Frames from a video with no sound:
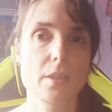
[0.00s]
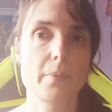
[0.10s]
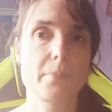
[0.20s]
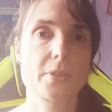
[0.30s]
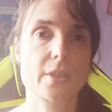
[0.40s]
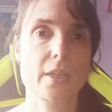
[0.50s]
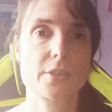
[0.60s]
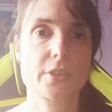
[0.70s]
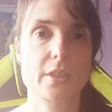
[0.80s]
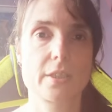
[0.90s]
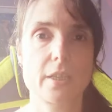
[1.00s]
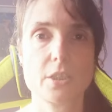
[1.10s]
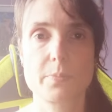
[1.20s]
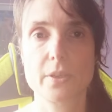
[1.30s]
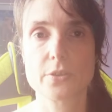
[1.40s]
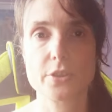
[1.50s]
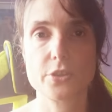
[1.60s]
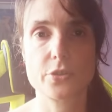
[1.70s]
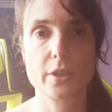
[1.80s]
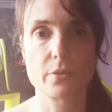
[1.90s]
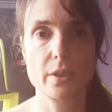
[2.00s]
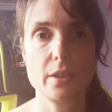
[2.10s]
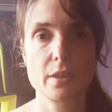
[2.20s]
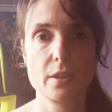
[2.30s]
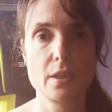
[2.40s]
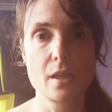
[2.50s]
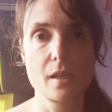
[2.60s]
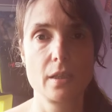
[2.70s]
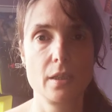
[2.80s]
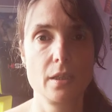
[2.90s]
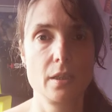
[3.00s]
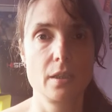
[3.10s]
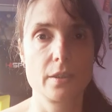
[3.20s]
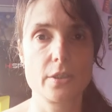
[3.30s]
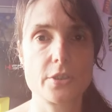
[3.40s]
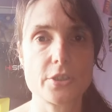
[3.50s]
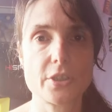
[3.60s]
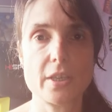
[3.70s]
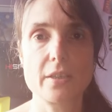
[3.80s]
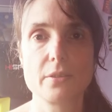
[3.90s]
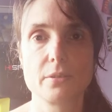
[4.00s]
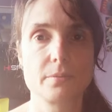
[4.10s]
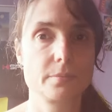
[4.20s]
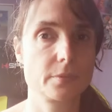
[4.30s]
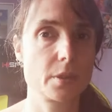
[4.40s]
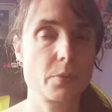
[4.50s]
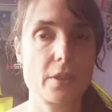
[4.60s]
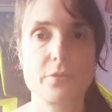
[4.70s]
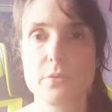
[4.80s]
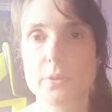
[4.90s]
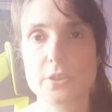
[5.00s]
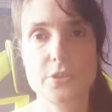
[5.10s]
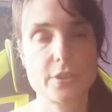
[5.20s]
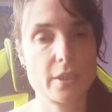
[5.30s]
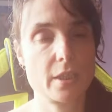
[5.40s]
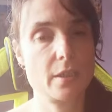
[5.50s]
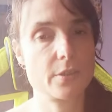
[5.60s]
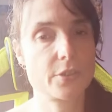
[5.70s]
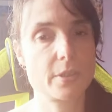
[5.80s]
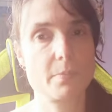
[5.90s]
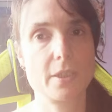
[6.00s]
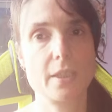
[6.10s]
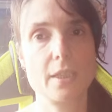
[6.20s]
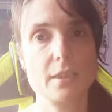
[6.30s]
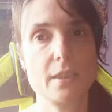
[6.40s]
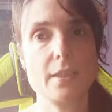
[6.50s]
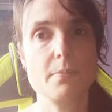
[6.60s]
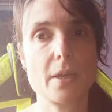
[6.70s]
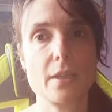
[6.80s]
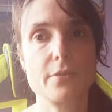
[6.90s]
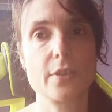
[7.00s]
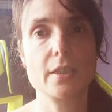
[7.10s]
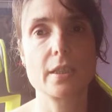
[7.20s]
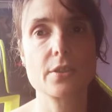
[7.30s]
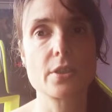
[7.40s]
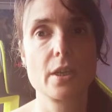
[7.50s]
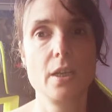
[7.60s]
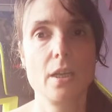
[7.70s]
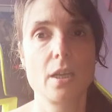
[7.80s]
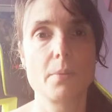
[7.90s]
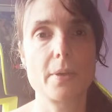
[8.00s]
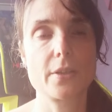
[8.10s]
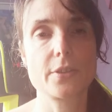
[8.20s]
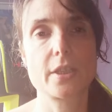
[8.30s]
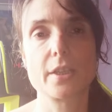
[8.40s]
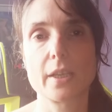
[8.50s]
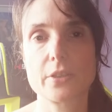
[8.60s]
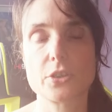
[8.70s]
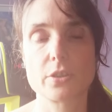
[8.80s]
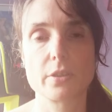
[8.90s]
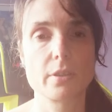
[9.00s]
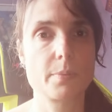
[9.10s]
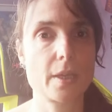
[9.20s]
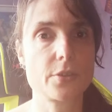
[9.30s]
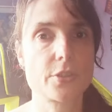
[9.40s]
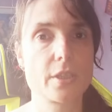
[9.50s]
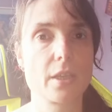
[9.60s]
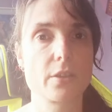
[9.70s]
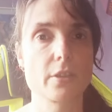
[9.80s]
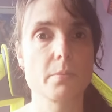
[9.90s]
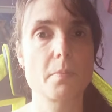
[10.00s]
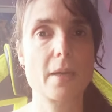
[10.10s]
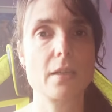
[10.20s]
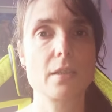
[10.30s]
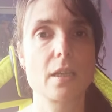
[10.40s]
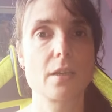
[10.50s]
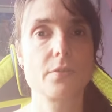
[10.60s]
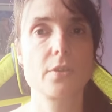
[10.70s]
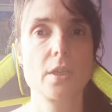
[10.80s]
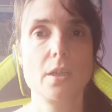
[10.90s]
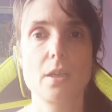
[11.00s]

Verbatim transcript: They may be scared to connect because it's triggering. You just heal. The way forward is to he- simply heal any bad feelings about the connection, about seeing them, about love,